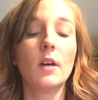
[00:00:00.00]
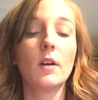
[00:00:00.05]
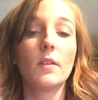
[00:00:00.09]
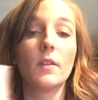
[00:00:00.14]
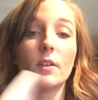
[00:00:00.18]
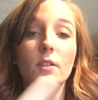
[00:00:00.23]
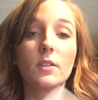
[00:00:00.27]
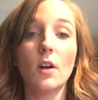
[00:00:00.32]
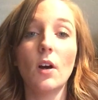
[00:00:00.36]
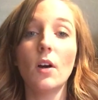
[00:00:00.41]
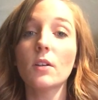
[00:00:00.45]

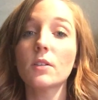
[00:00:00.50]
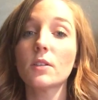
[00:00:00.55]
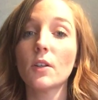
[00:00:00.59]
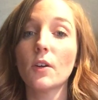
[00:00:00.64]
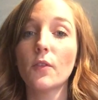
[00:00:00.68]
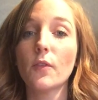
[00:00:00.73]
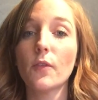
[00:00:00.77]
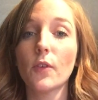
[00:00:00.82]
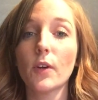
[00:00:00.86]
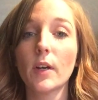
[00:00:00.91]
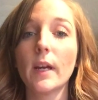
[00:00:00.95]
There's
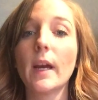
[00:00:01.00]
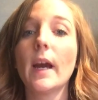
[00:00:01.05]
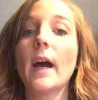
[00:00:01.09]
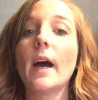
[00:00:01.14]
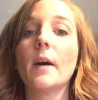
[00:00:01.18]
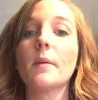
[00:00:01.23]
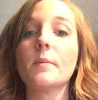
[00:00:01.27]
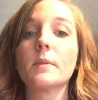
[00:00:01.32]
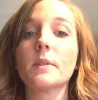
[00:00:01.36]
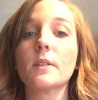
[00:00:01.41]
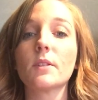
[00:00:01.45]
also free
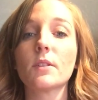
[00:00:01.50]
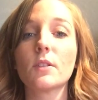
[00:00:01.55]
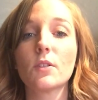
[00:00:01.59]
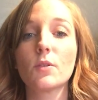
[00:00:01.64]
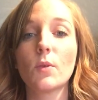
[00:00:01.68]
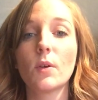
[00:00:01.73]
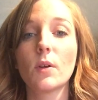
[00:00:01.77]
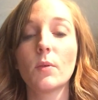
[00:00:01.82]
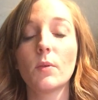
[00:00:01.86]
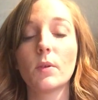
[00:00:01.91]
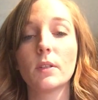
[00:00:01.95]
apps. There's a
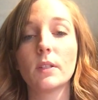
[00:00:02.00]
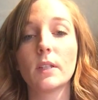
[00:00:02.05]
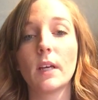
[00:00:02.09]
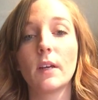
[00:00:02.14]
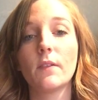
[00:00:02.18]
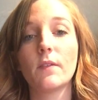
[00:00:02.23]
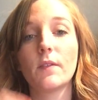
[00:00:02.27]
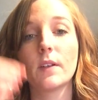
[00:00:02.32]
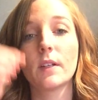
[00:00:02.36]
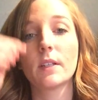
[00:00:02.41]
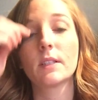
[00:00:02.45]

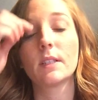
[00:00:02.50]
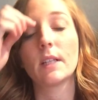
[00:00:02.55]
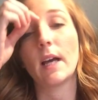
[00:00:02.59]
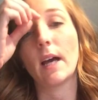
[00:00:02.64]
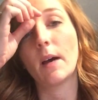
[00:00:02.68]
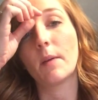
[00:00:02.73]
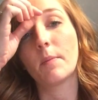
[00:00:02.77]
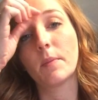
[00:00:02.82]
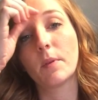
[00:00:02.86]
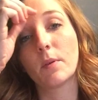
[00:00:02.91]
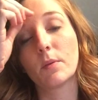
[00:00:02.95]
21-day fix
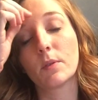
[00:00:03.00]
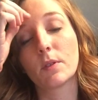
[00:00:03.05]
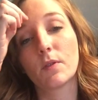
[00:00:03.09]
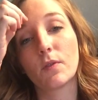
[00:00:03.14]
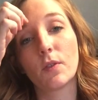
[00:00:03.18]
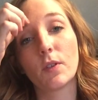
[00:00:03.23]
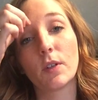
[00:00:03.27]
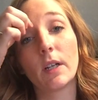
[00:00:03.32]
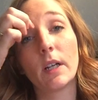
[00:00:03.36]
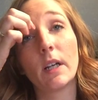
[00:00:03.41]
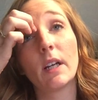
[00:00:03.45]
app that was
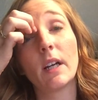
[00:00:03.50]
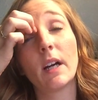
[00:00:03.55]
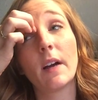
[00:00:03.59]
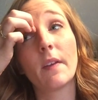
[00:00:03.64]
free.